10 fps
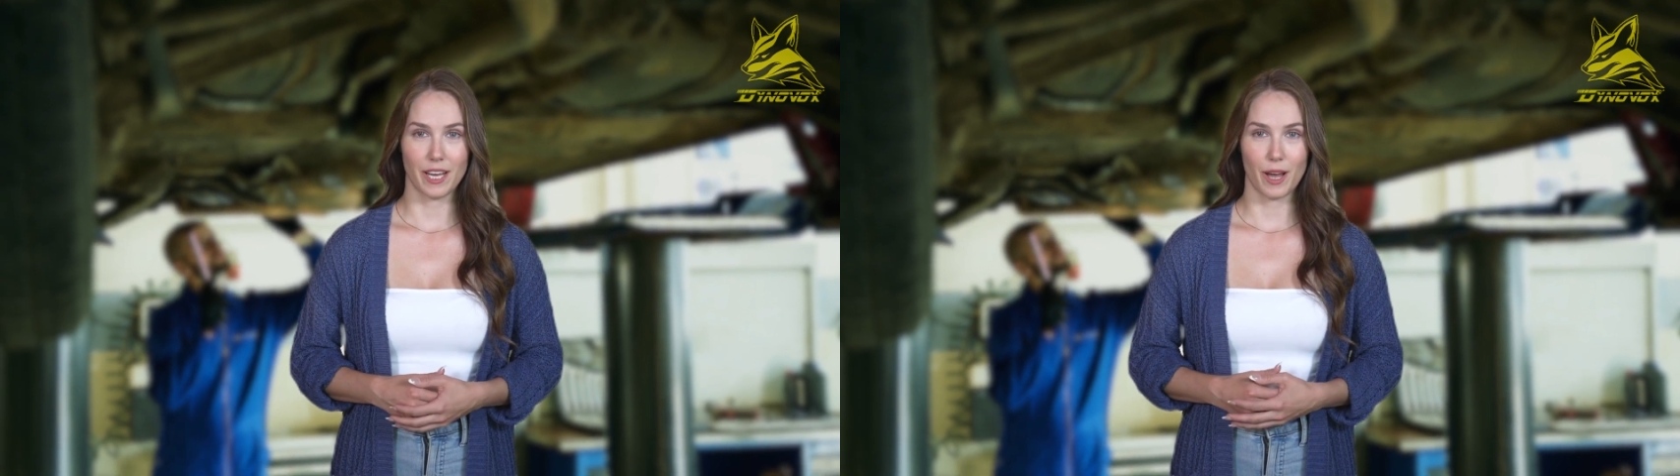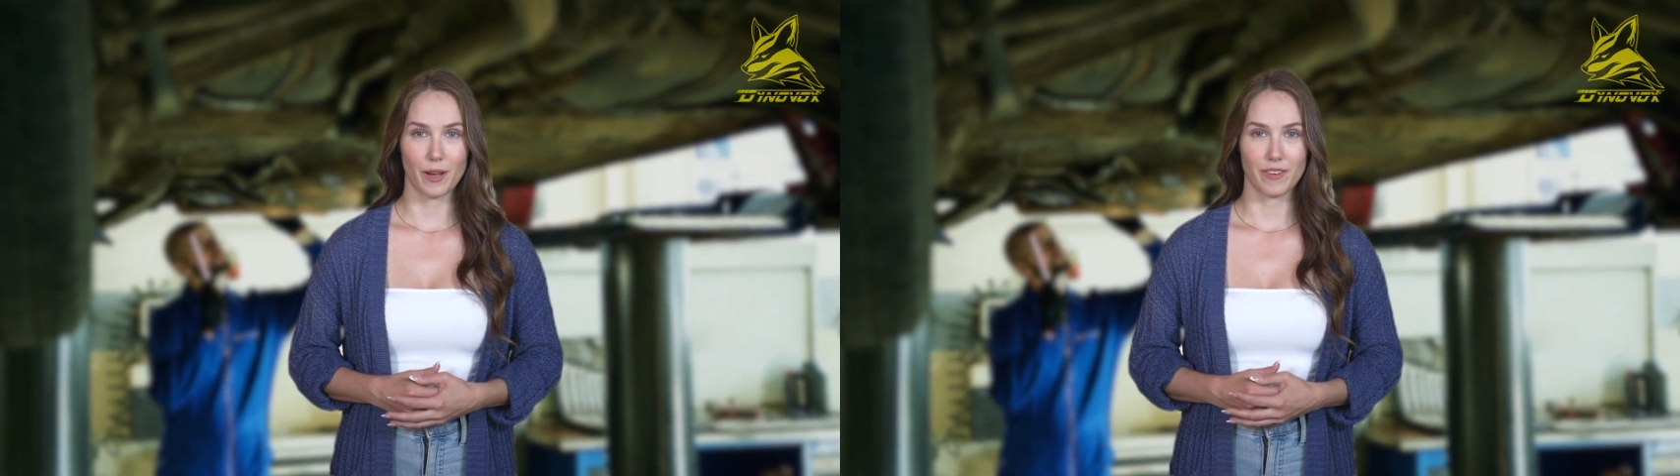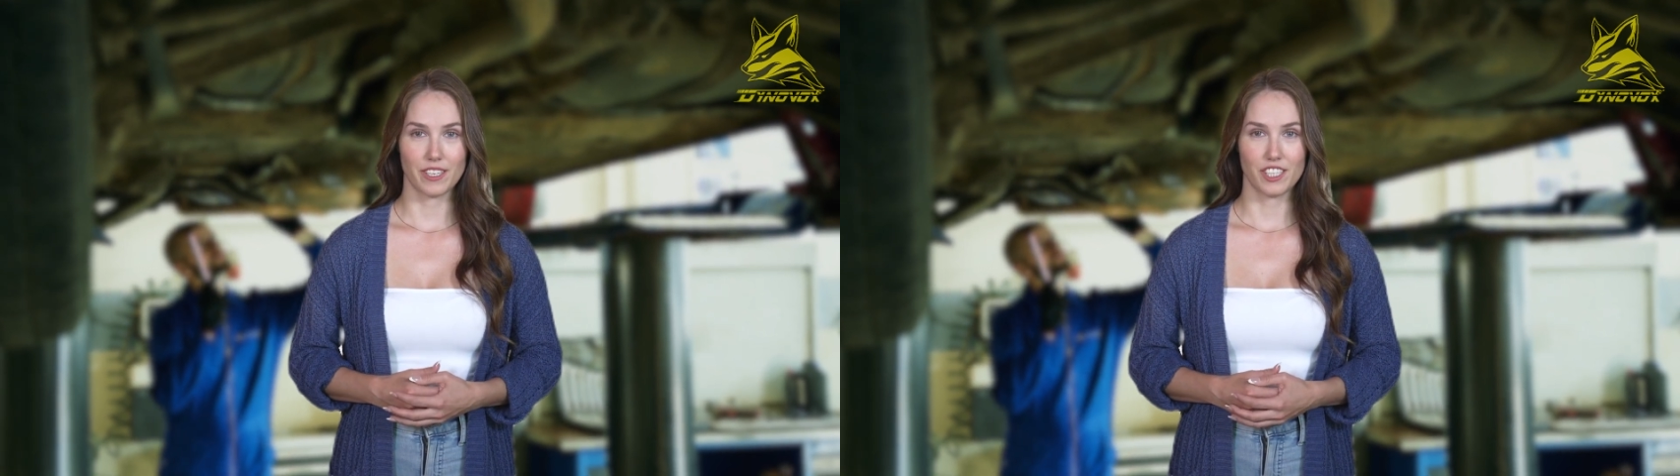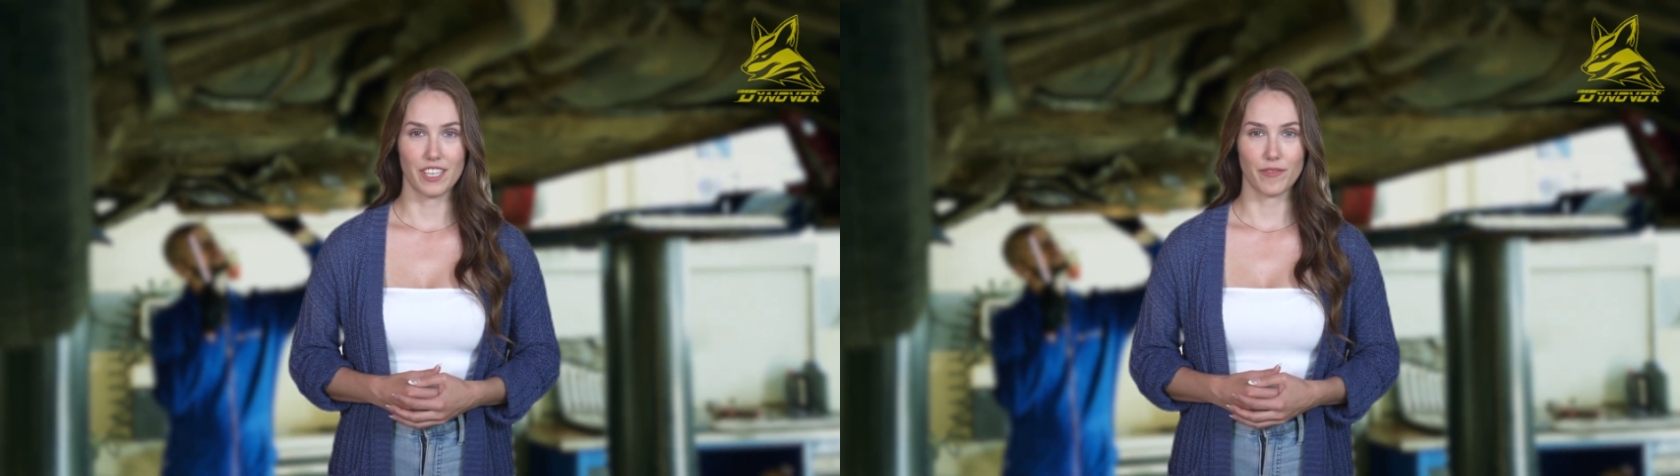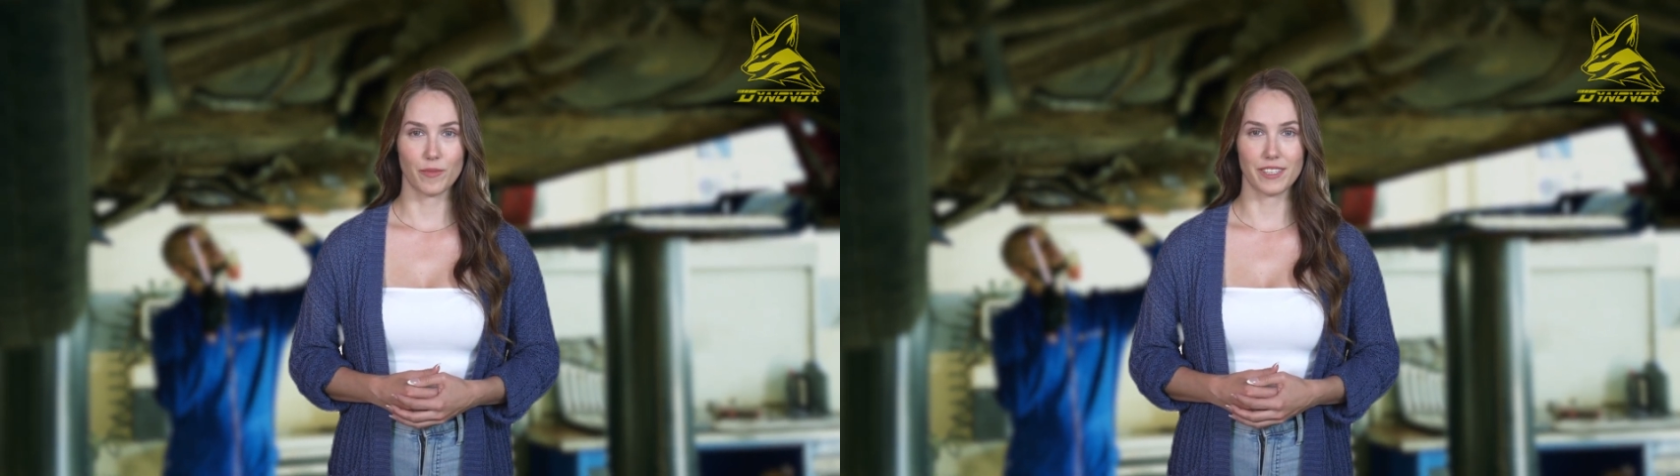are often
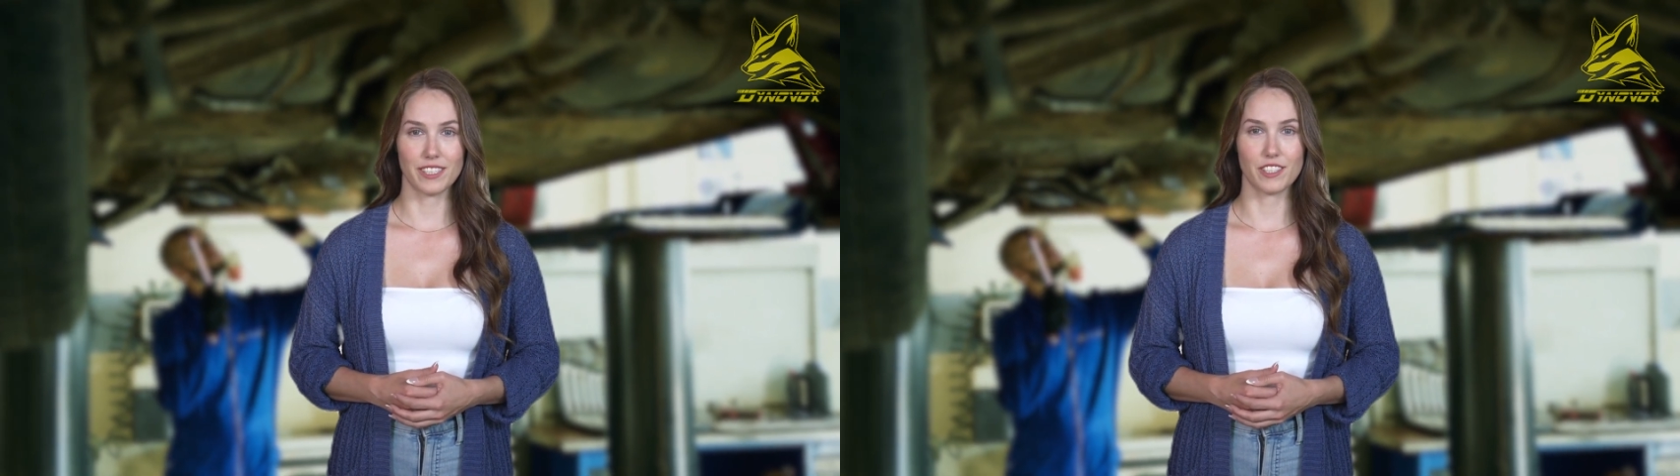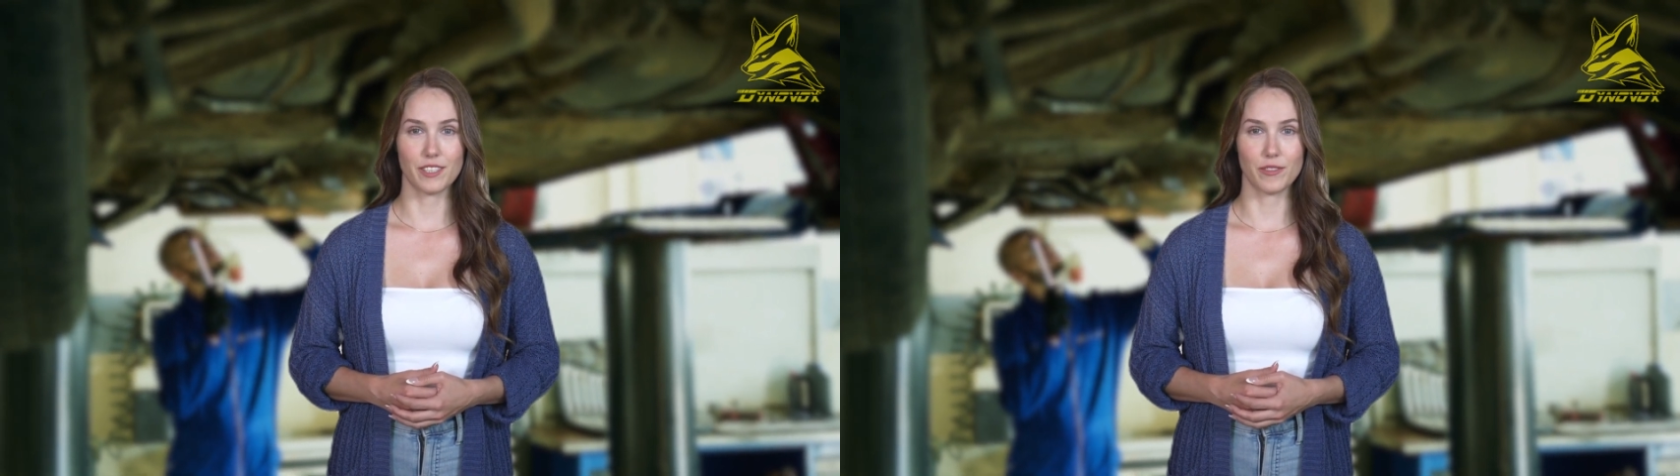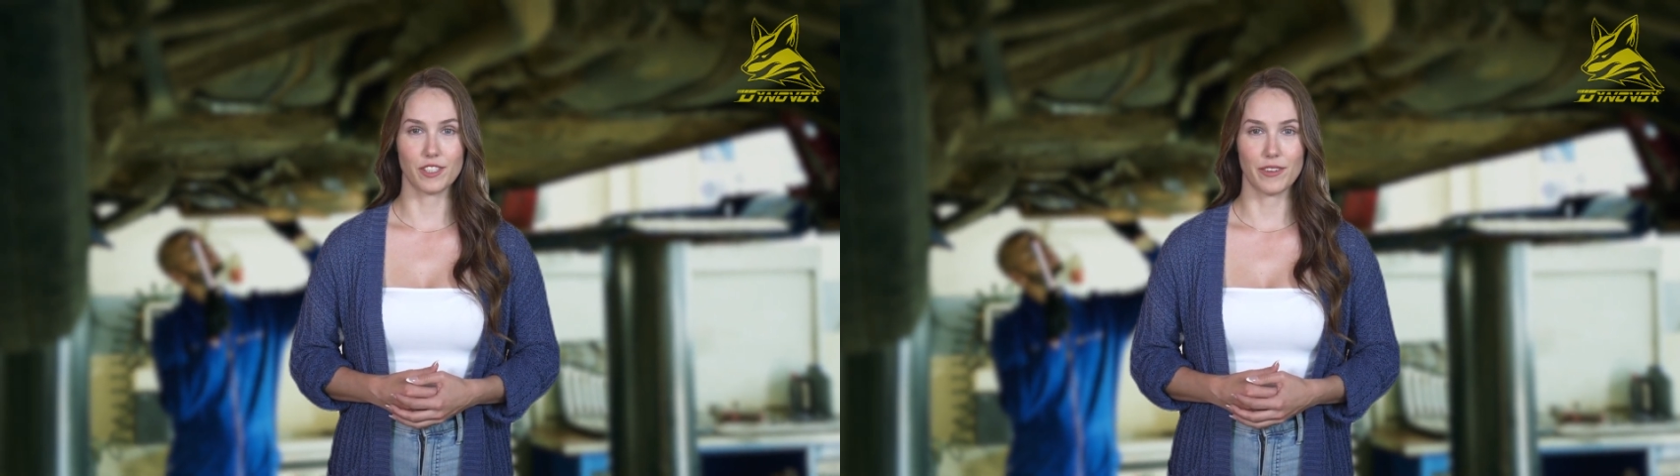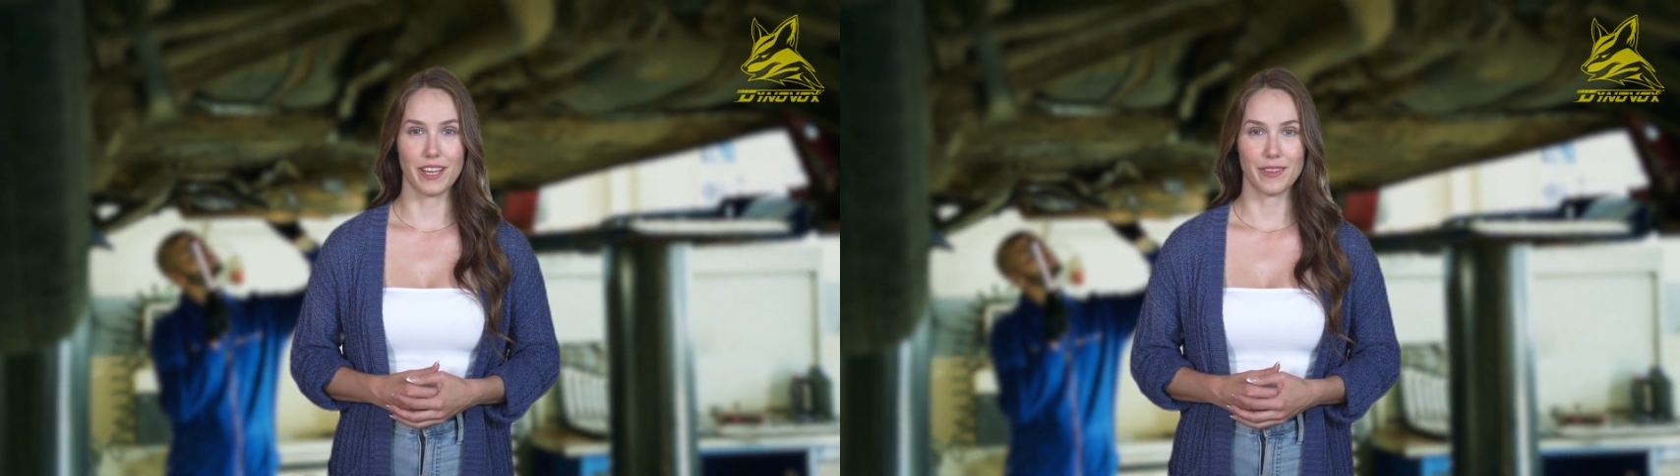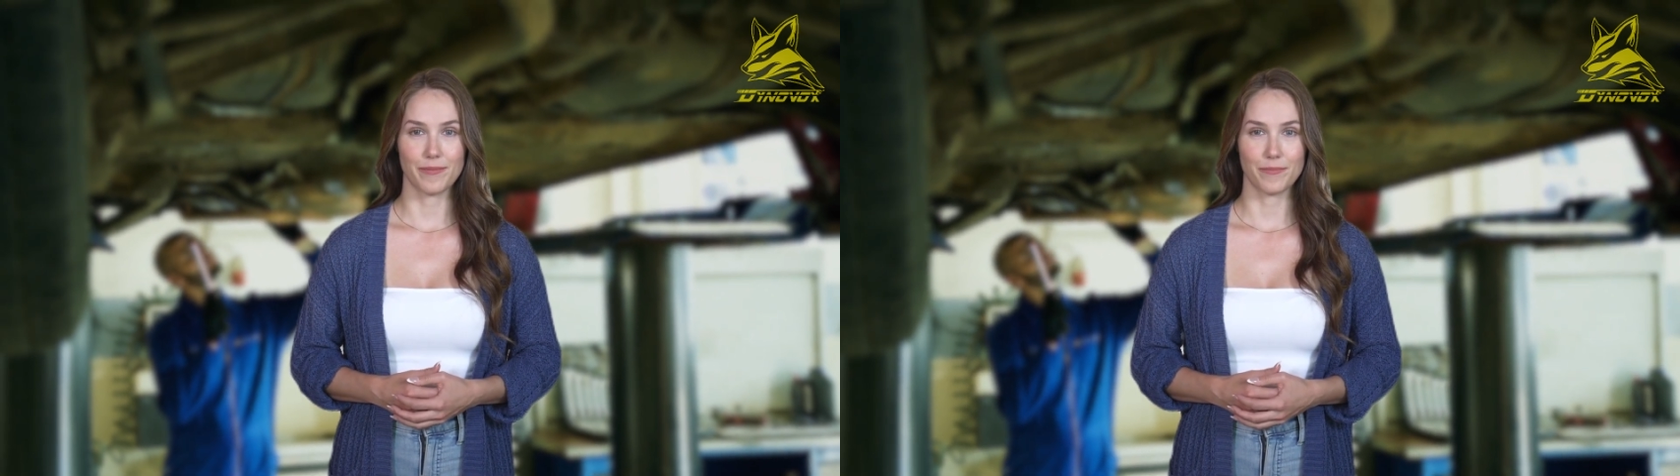achieved with additional tuning.